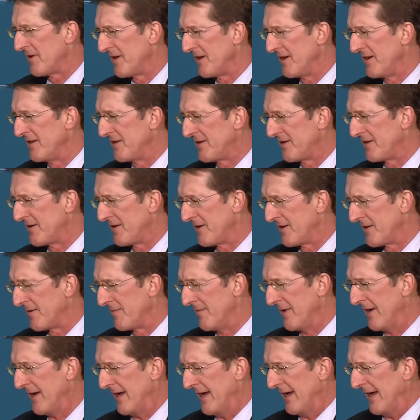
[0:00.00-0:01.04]
the things,
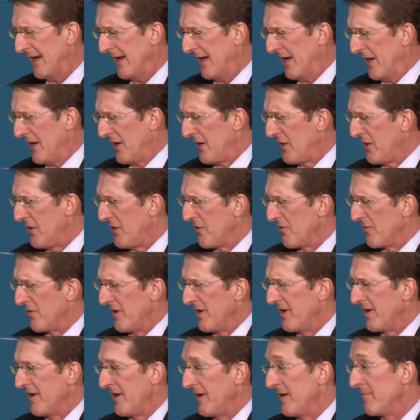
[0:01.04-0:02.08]

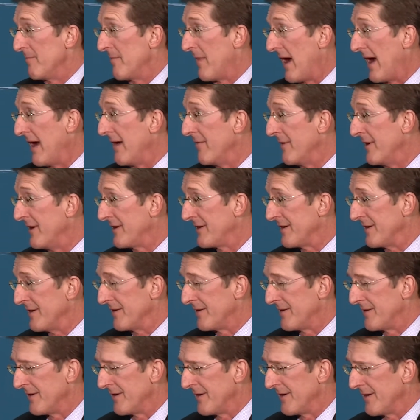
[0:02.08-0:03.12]
in my recent
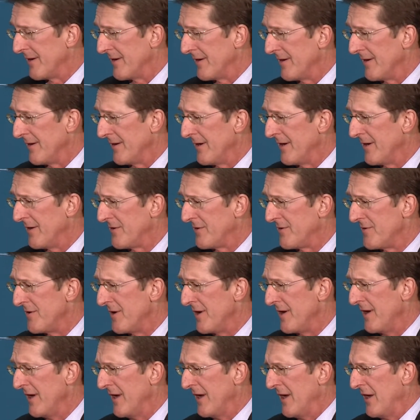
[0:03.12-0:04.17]

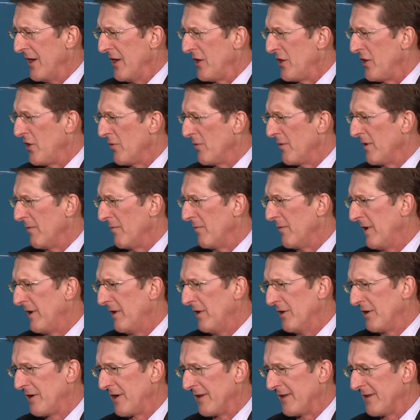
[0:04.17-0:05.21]
history, we
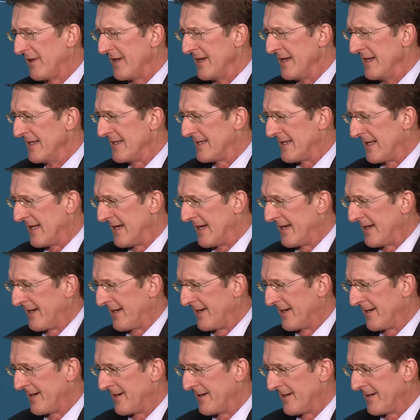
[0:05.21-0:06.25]
look at things like,
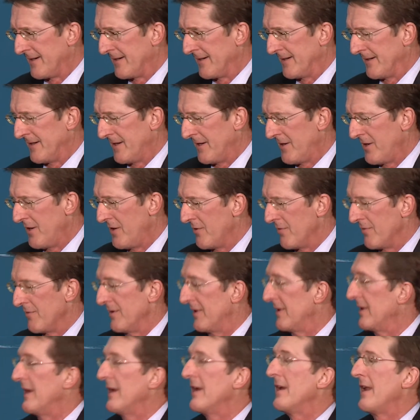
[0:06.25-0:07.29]

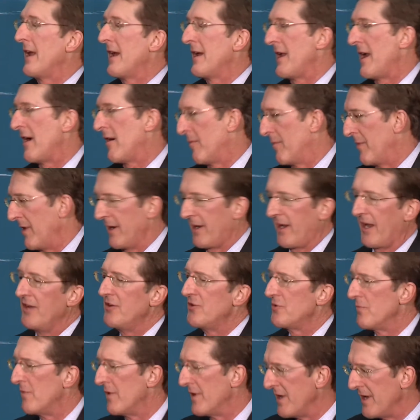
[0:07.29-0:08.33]
an outbreak,
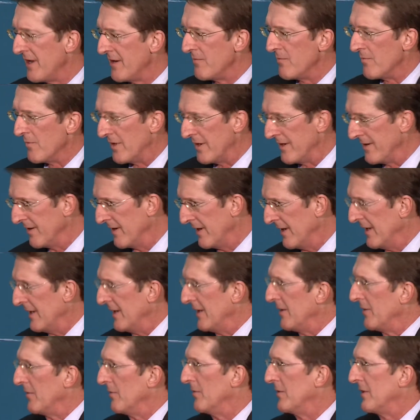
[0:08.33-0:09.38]
H1N1
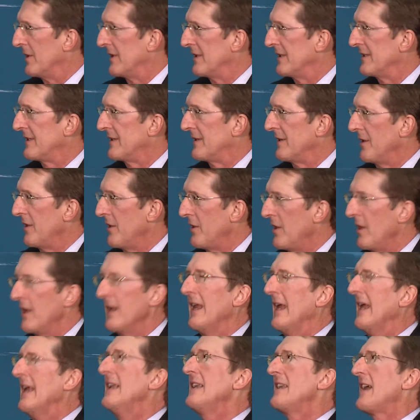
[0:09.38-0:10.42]
was,
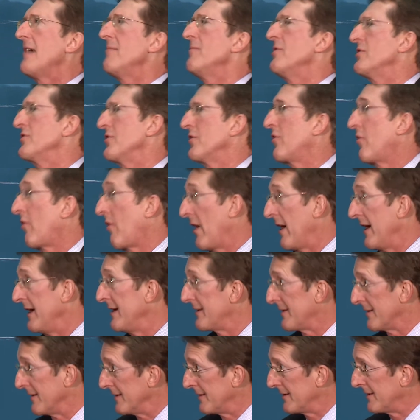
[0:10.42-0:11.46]
anytime there's a
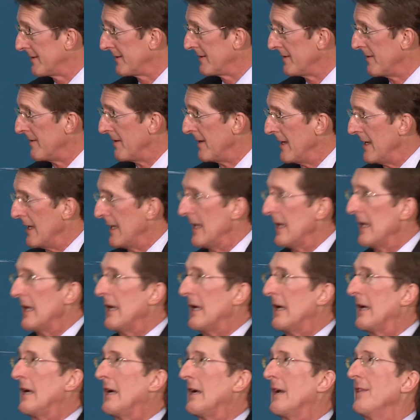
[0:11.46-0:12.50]
crisis,
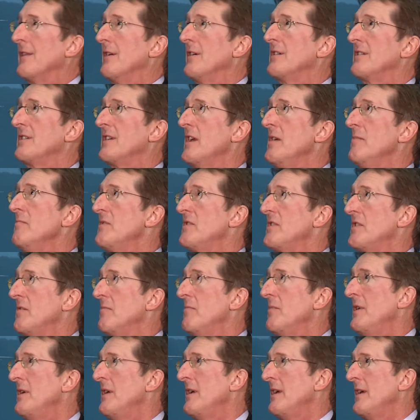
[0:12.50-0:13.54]
there seems to
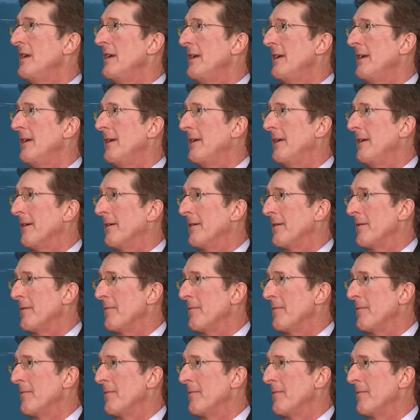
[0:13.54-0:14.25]
be